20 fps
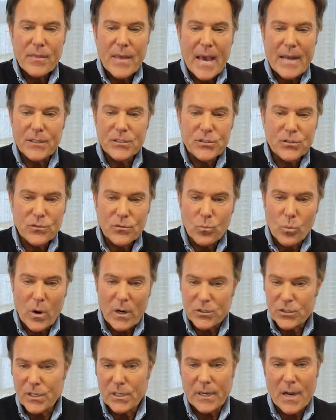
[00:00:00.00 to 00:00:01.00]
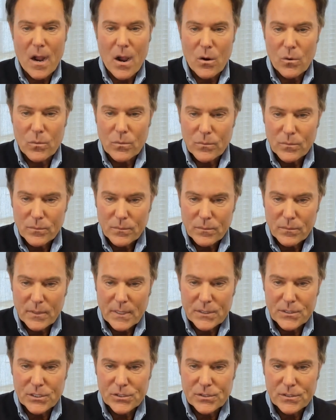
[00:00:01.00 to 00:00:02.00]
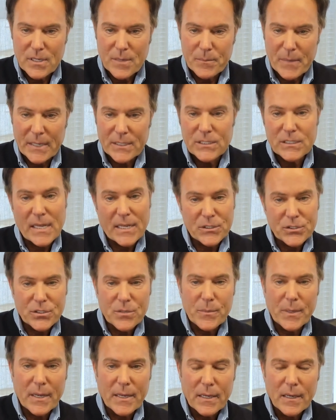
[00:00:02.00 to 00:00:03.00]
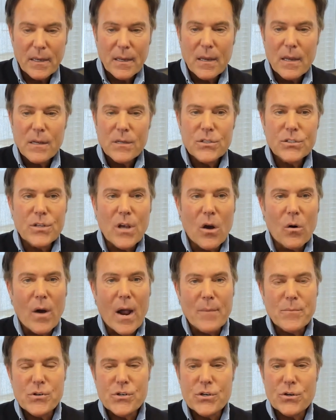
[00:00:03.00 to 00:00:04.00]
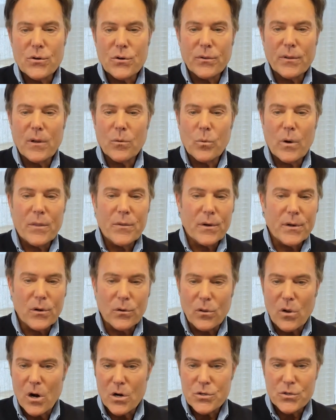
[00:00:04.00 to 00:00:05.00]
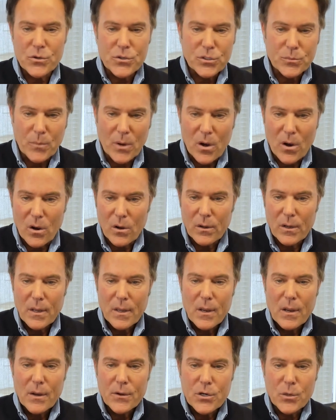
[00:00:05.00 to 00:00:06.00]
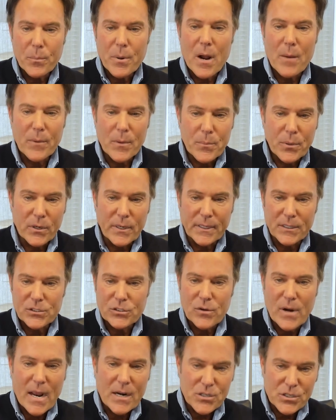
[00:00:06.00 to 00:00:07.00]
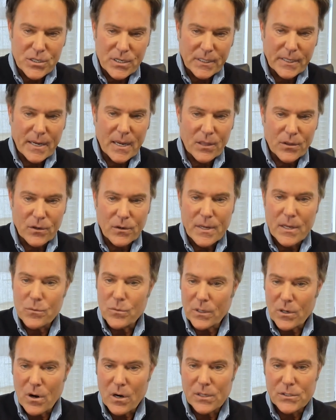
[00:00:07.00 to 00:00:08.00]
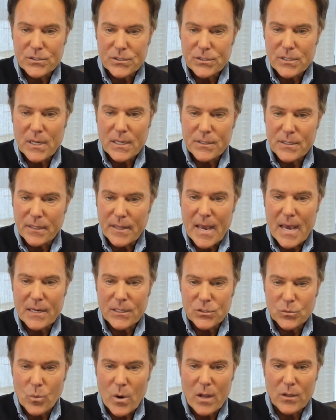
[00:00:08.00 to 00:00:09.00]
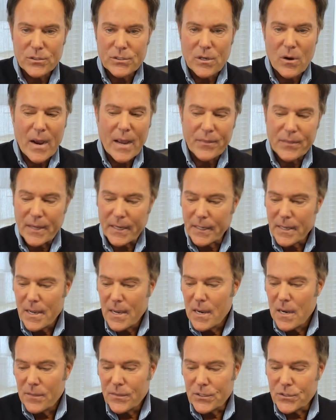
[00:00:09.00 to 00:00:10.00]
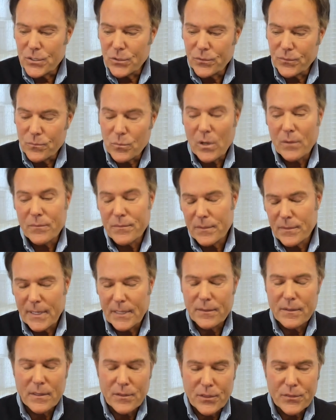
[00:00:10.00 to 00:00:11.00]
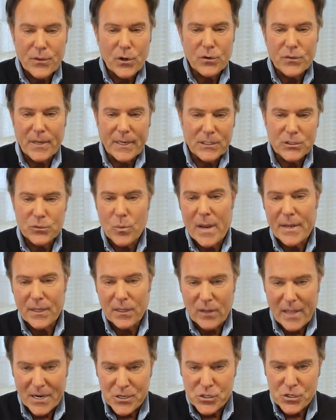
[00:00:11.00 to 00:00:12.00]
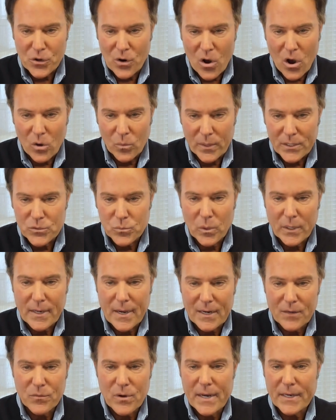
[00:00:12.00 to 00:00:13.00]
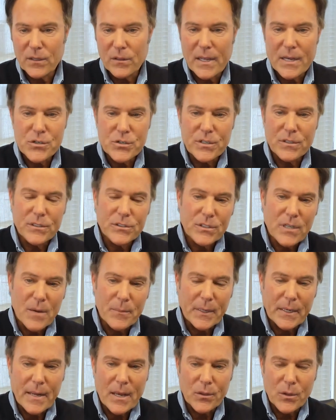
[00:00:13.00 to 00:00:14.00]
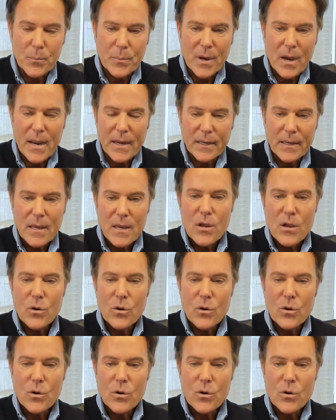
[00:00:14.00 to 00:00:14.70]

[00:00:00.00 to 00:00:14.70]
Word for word: That is where it's going to go. It just that makes sense to me. So I'm sure that whether you're large or small, you're probably putting a strategy together in regards uh, to that as well. So I think the two, well, and the third thing is regulation always. What kind of regulation is coming down the pike?